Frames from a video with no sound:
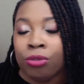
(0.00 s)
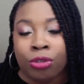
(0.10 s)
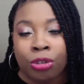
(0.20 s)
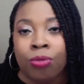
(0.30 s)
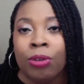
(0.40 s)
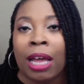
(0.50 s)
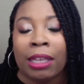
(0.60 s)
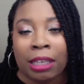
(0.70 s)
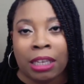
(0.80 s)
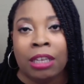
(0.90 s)
do
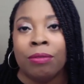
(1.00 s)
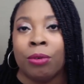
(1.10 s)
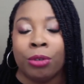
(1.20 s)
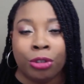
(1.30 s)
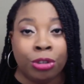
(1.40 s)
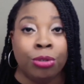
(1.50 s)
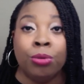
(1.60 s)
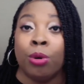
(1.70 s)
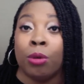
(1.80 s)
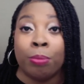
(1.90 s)
not give or
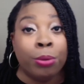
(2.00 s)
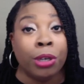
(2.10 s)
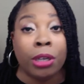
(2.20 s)
do or put